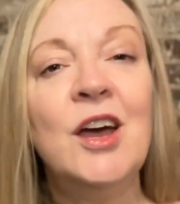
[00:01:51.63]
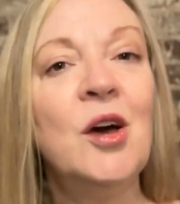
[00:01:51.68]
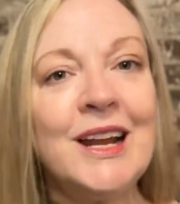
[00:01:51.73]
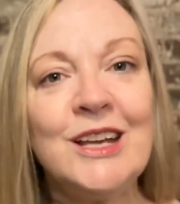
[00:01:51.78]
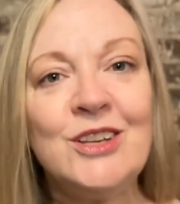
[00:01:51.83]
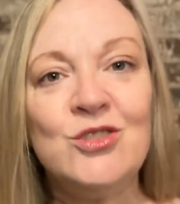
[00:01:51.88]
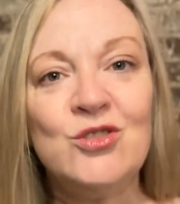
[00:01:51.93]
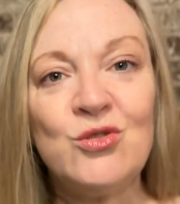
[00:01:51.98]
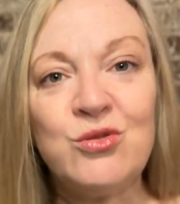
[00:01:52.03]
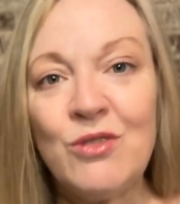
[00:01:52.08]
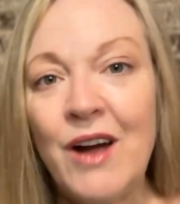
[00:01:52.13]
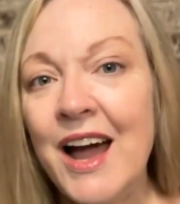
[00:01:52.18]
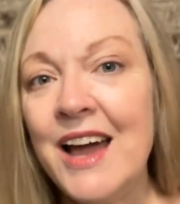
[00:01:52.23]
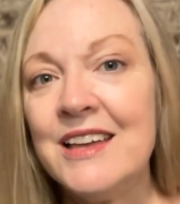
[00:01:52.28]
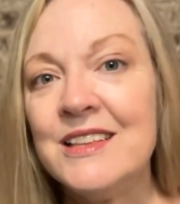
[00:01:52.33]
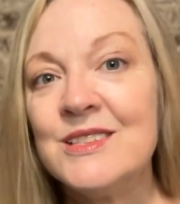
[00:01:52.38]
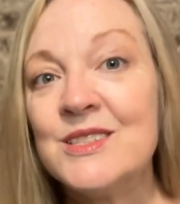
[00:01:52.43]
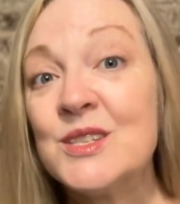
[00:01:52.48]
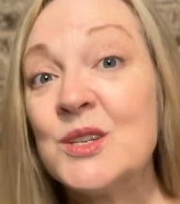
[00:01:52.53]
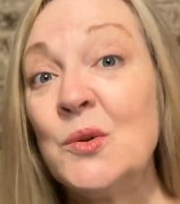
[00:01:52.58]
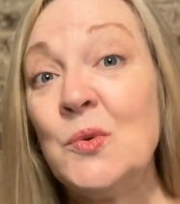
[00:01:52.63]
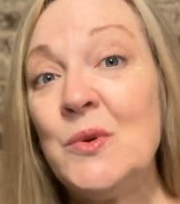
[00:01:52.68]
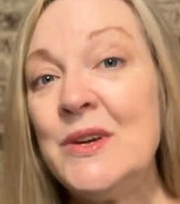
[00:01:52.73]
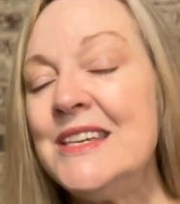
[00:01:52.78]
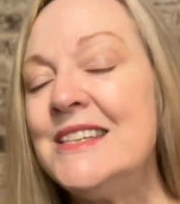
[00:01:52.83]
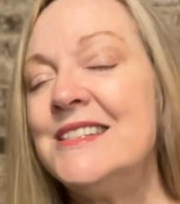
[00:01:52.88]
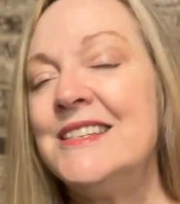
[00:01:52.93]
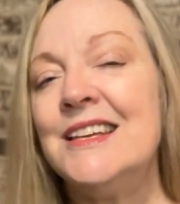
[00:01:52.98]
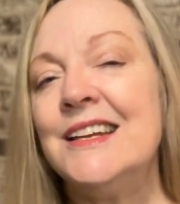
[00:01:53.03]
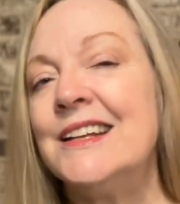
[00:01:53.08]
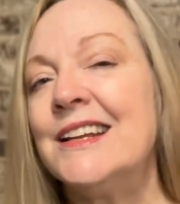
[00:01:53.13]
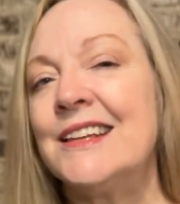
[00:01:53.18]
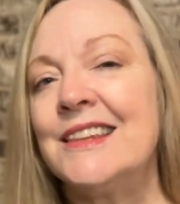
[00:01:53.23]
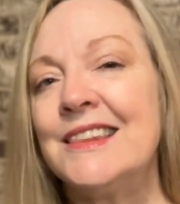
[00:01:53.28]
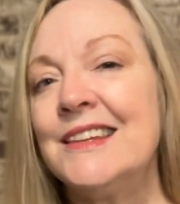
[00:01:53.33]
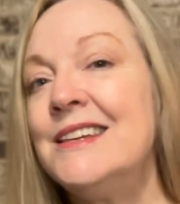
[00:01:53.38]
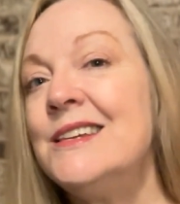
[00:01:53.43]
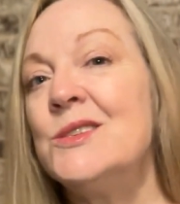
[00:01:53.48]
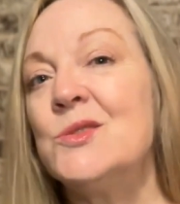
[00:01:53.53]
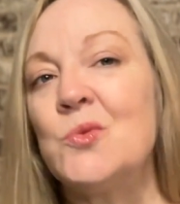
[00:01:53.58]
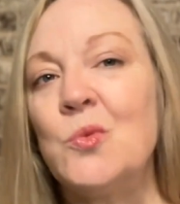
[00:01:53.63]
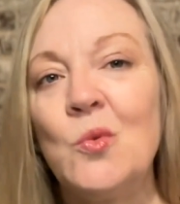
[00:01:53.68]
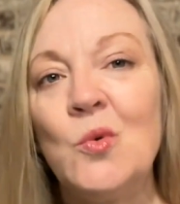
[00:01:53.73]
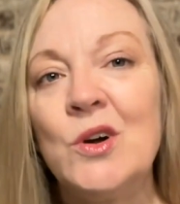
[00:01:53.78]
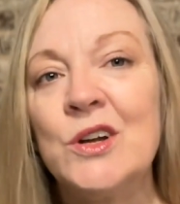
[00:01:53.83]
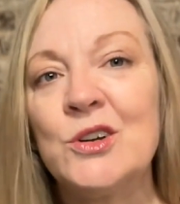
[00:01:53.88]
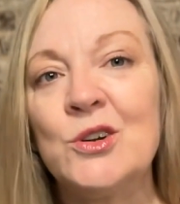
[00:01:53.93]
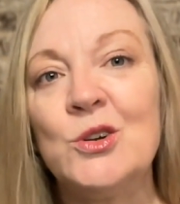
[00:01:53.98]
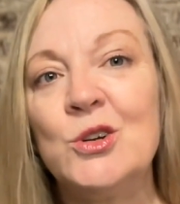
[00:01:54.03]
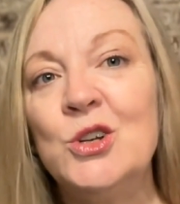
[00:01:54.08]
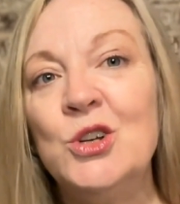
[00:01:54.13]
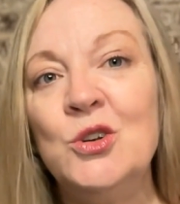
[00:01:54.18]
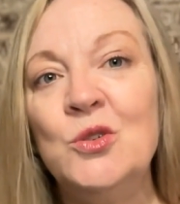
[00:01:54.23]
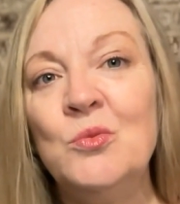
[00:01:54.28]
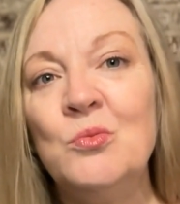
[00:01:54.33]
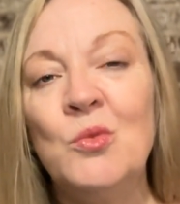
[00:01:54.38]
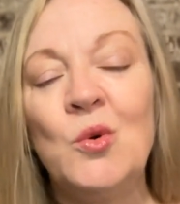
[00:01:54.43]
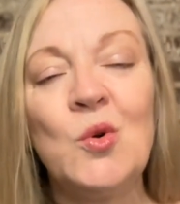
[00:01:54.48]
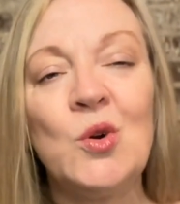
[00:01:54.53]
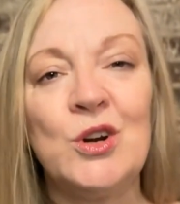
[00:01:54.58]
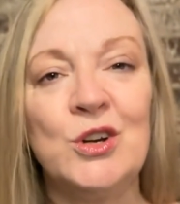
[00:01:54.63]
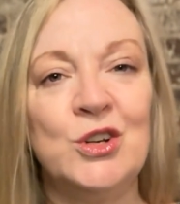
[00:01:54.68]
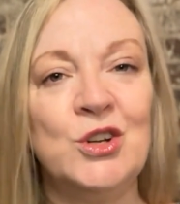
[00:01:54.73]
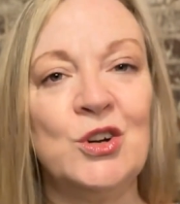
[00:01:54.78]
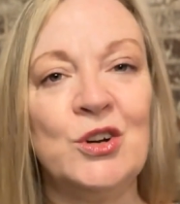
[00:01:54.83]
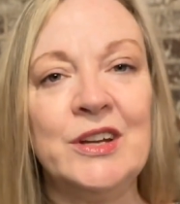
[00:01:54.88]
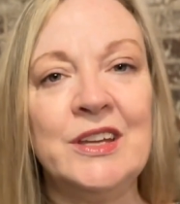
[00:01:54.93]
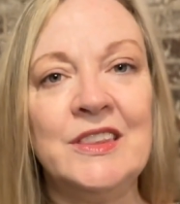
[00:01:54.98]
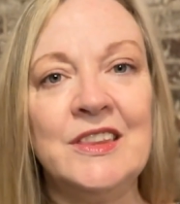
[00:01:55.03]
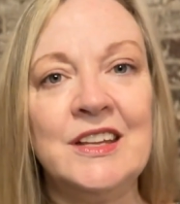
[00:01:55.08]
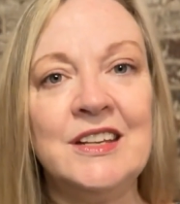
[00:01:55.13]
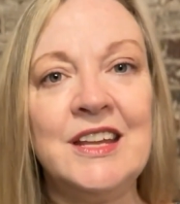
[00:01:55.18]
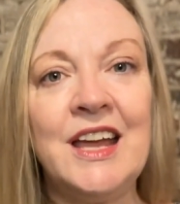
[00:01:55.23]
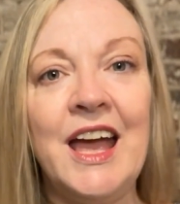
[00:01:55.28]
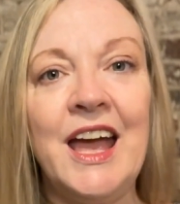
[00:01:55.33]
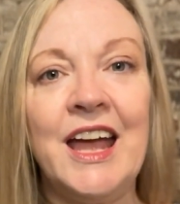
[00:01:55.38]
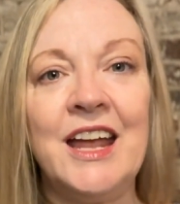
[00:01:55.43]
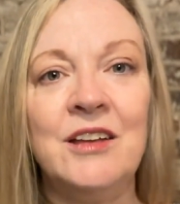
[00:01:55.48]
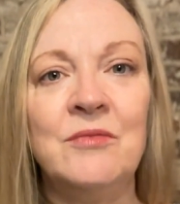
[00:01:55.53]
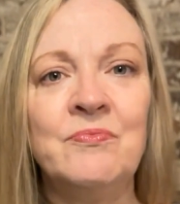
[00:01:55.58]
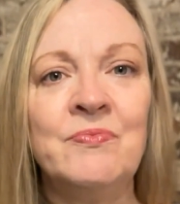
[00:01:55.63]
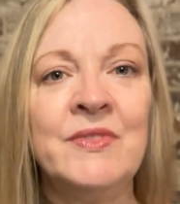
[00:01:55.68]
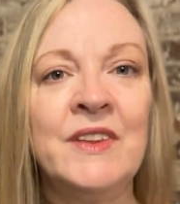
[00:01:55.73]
I try and squeeze in at least one or two more during the day.